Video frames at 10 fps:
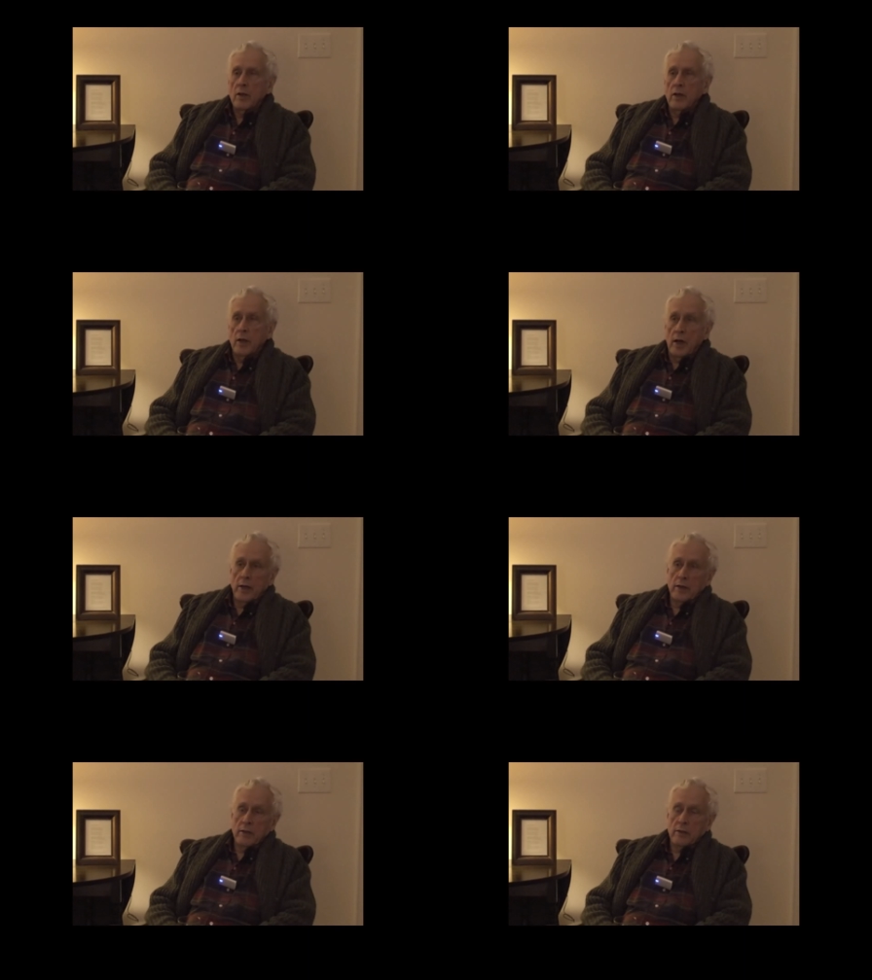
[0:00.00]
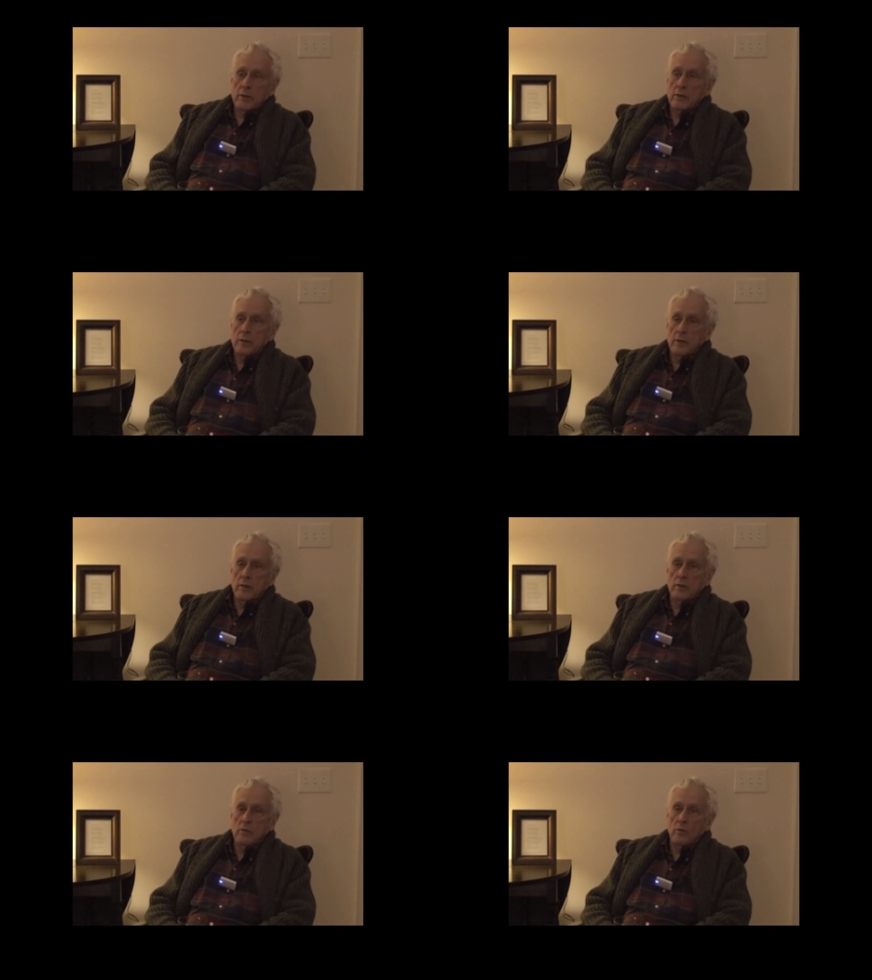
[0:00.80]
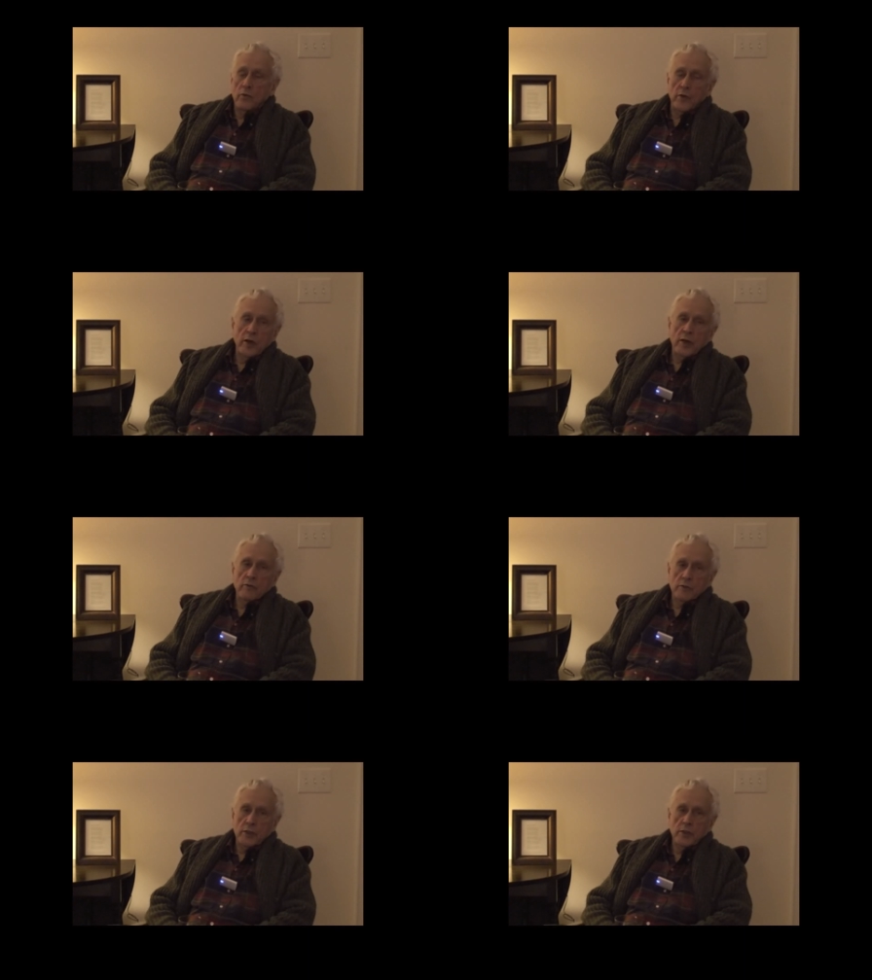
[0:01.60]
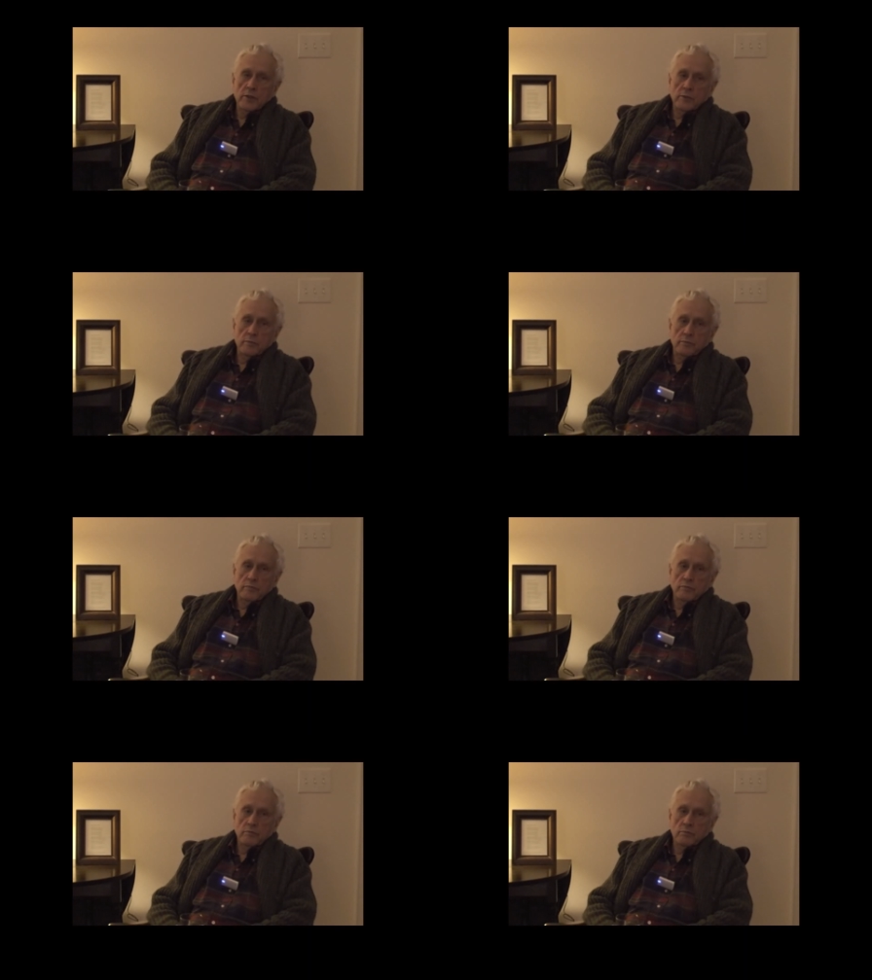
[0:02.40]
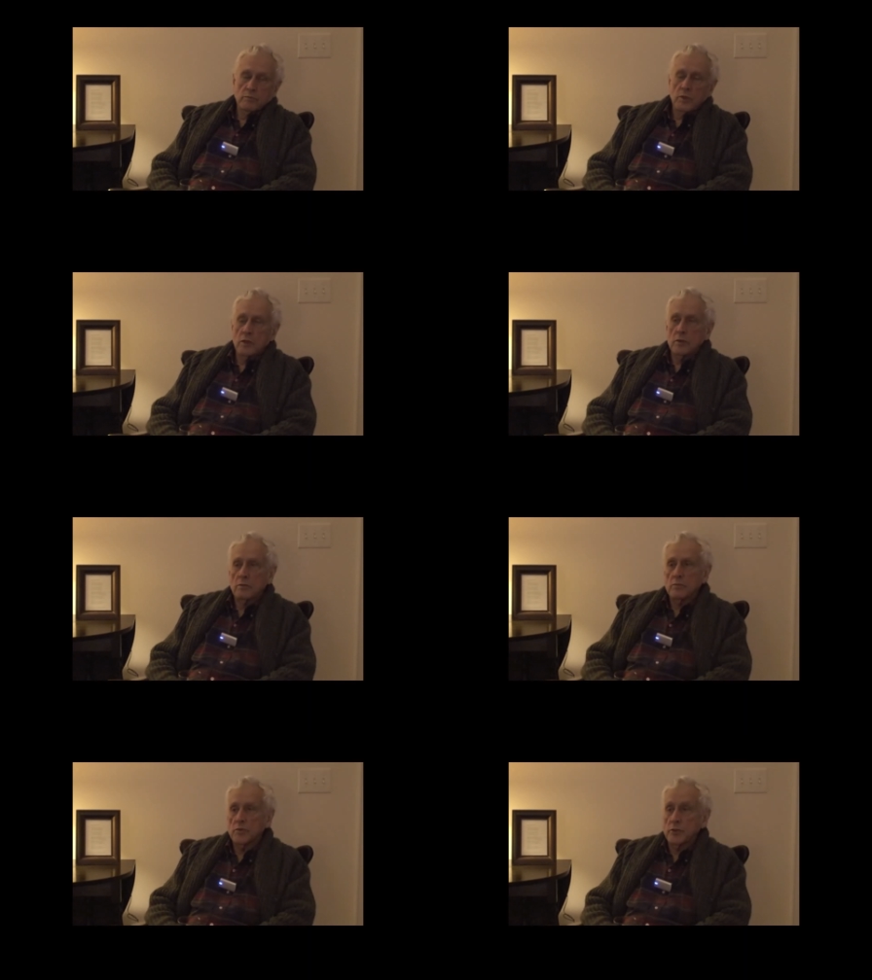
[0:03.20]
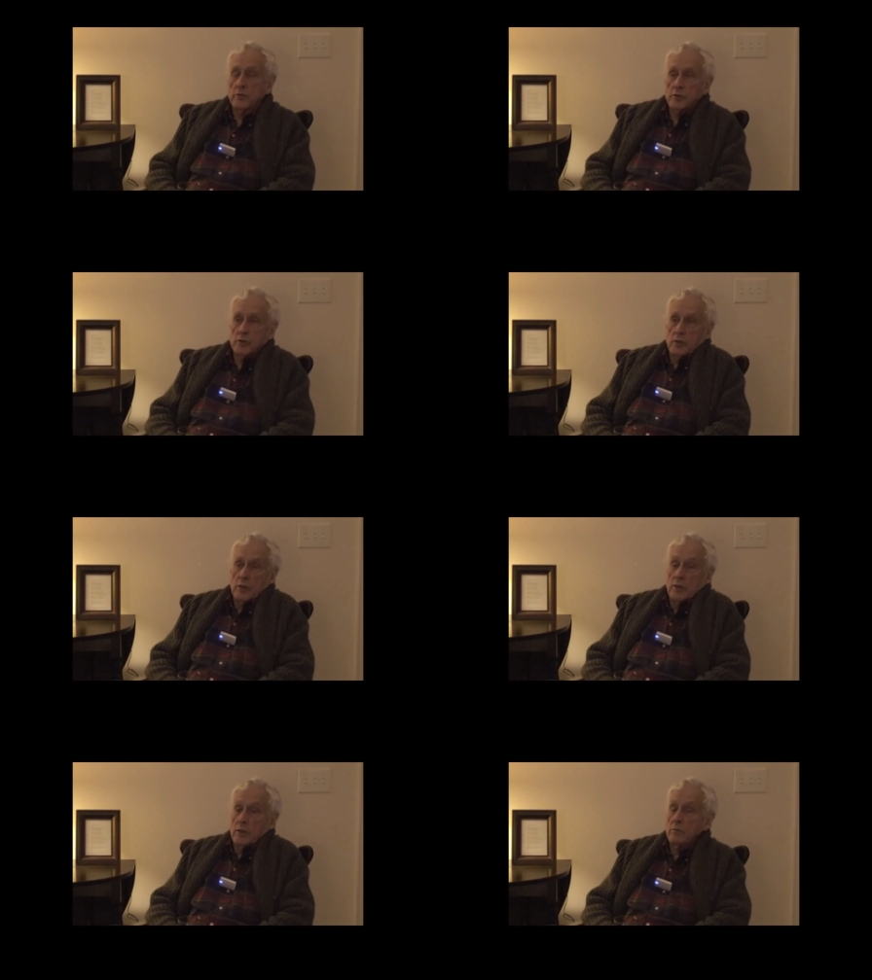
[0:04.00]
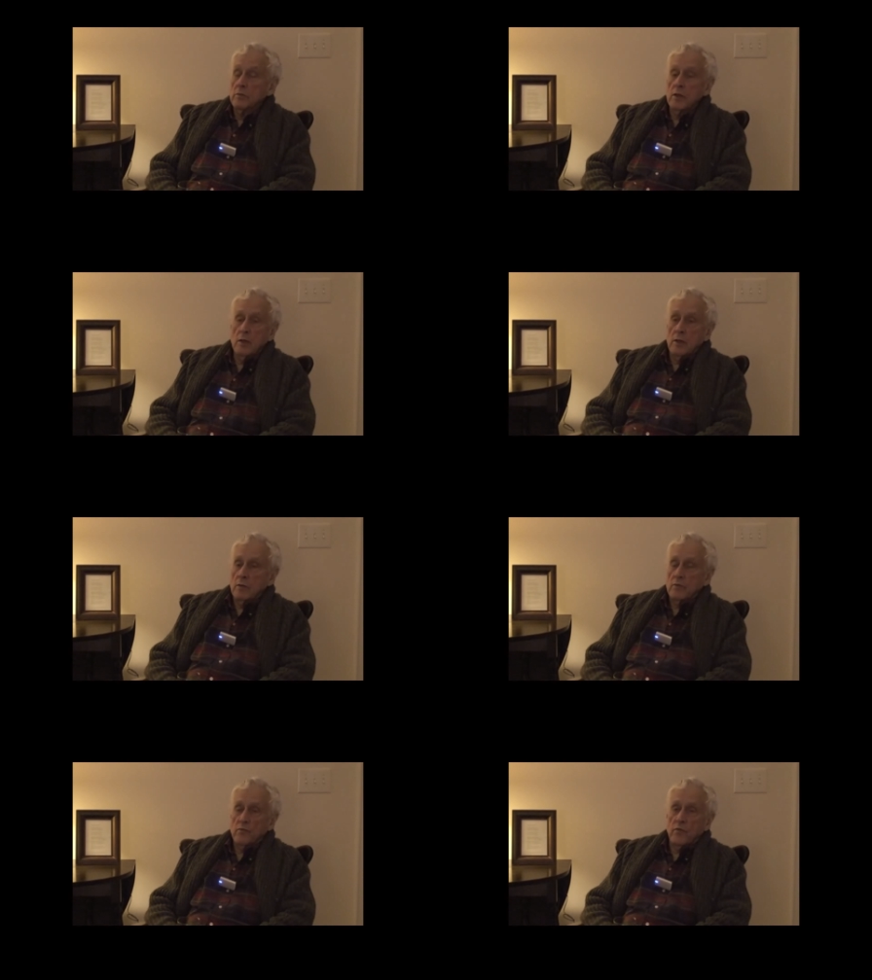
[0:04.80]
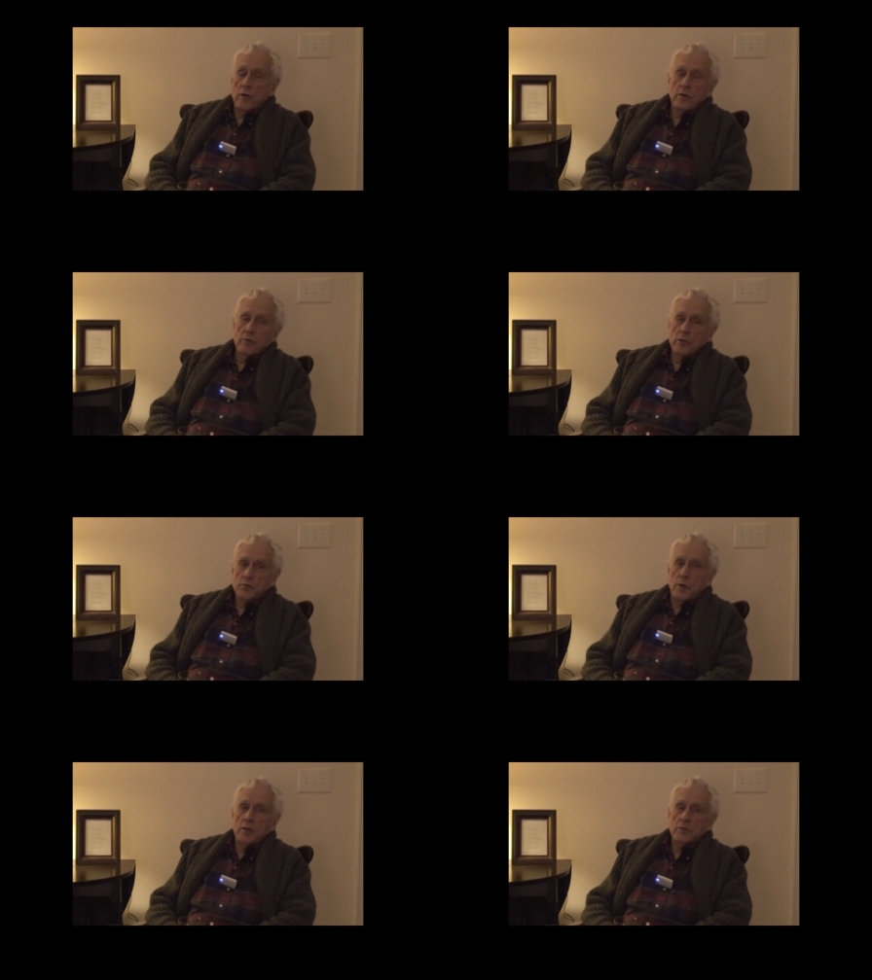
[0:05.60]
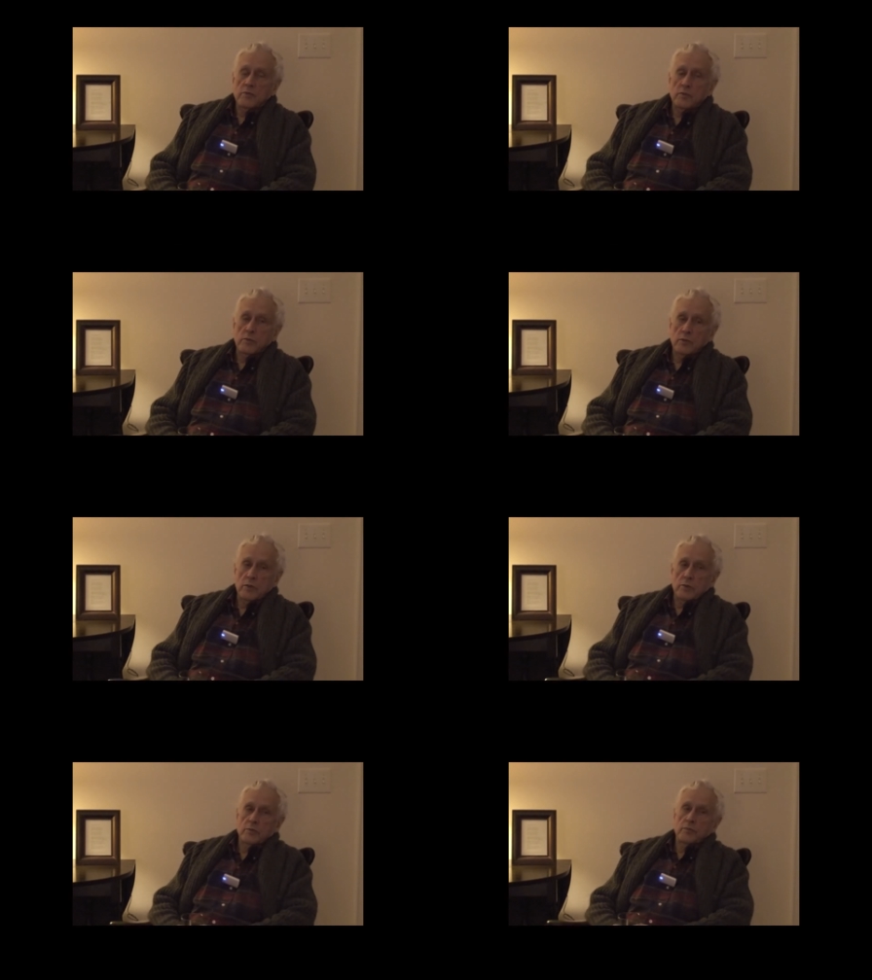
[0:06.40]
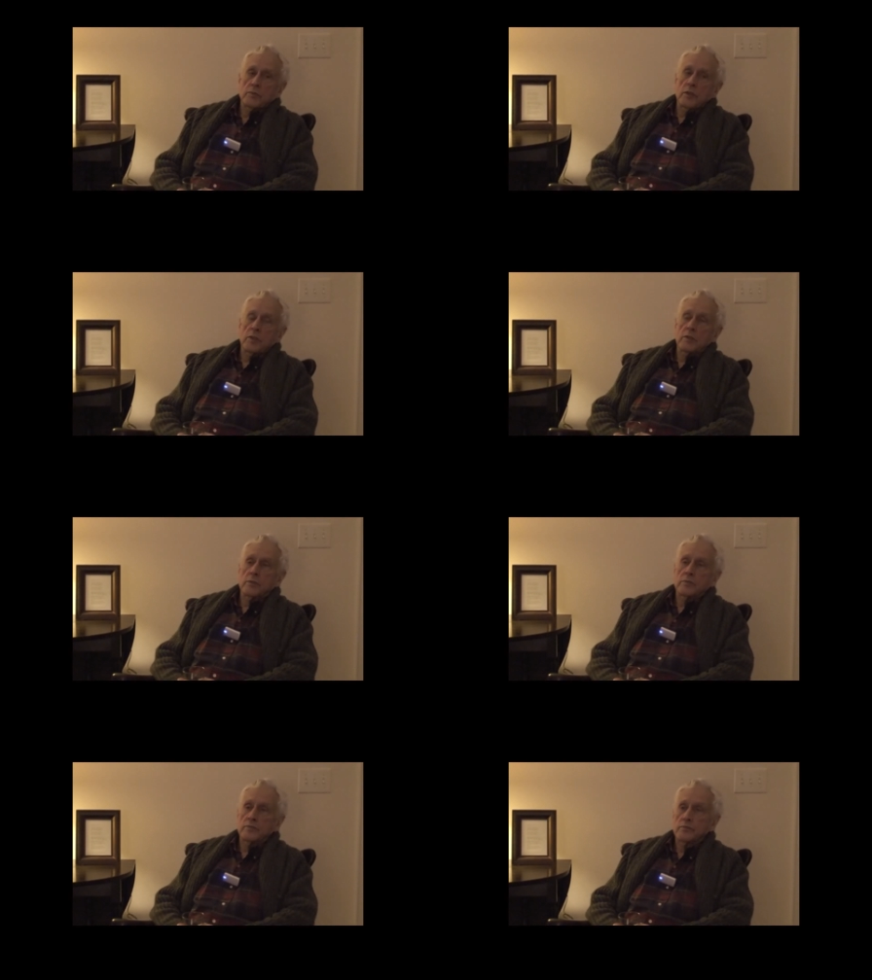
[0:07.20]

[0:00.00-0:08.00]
And I uh, really critiqued him uh, seriously, and he very responsive to it. Uh.